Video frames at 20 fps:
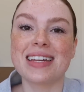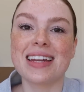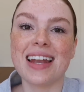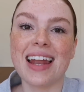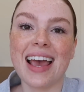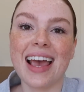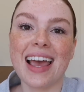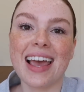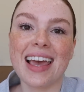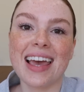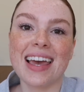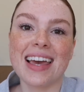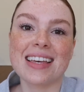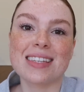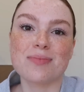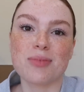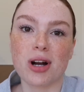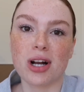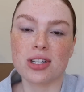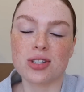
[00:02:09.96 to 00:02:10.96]
today
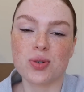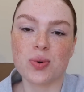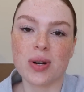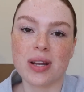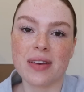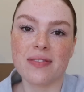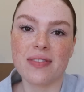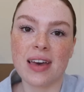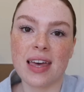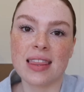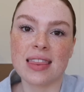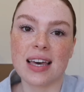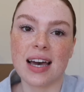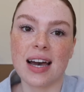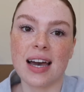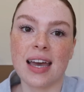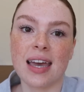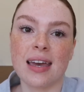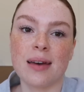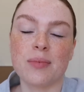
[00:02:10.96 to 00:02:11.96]
is March 25th.
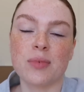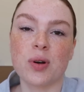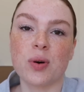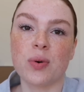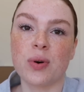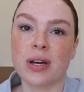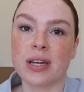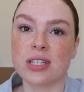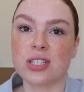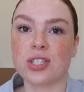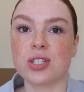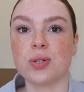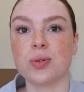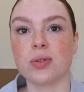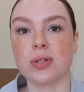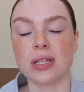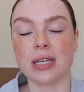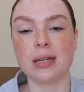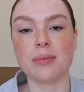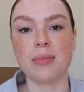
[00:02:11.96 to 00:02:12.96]
I am going to
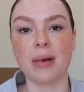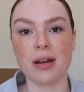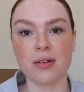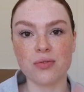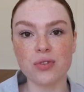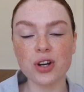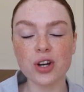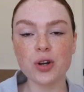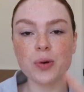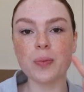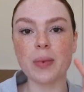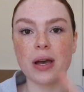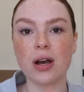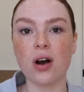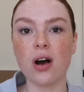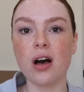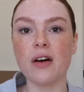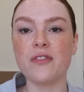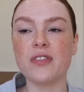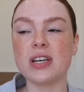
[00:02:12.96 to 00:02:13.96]
clean my room, my
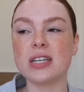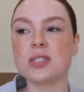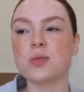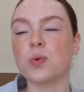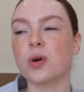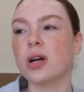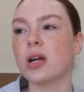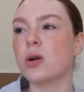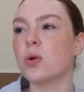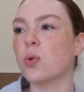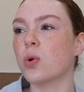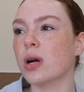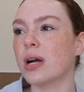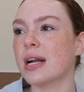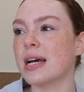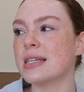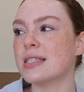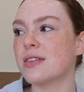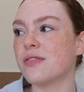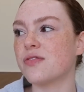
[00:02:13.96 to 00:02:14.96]
office. We're gonna
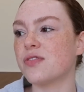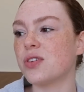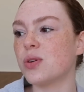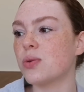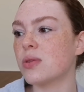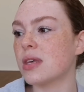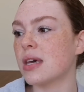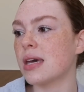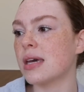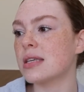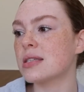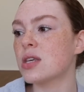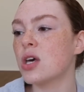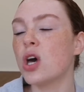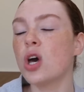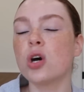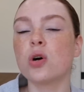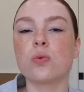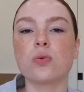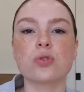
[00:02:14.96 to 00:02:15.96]
organize a few things.
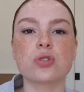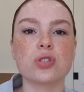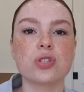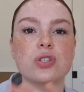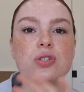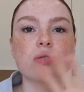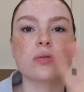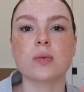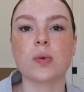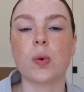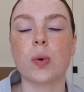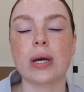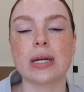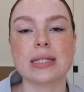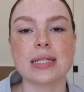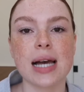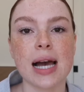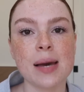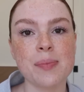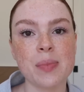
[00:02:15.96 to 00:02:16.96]
We'll just do some quick
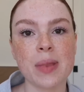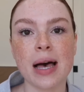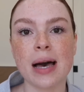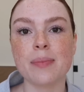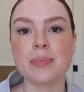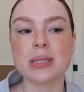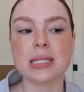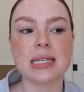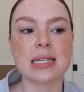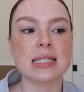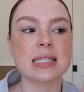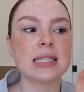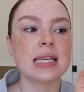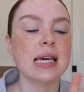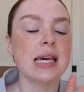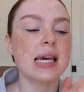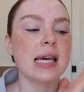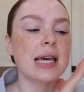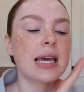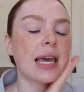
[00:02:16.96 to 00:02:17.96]
time lapses
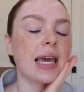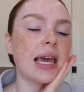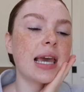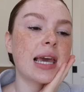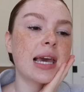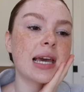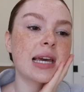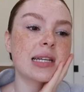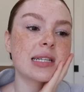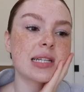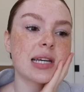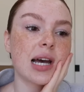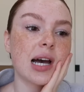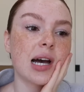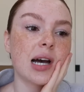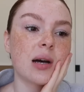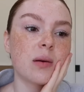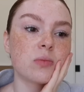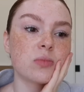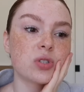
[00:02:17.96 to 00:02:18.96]
and
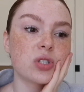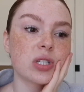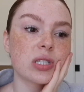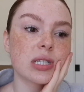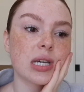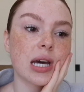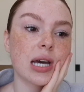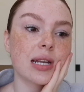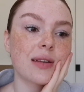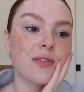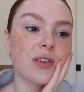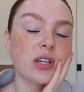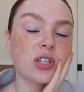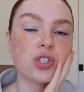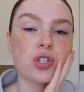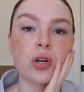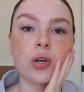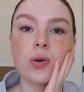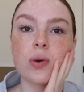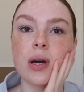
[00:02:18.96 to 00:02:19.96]
um, just kind of like
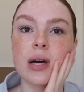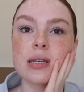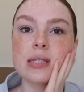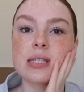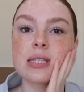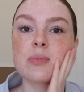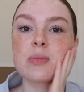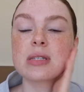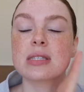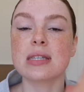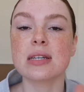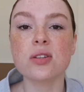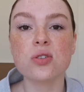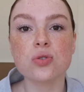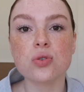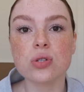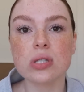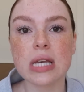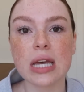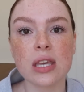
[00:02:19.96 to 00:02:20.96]
show you guys some
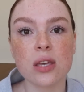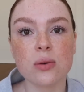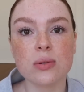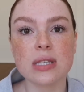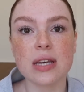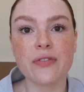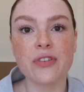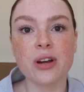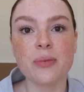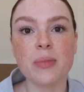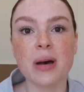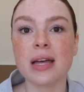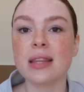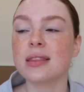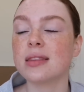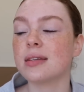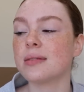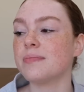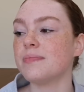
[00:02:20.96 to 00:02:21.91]
essentials I use every month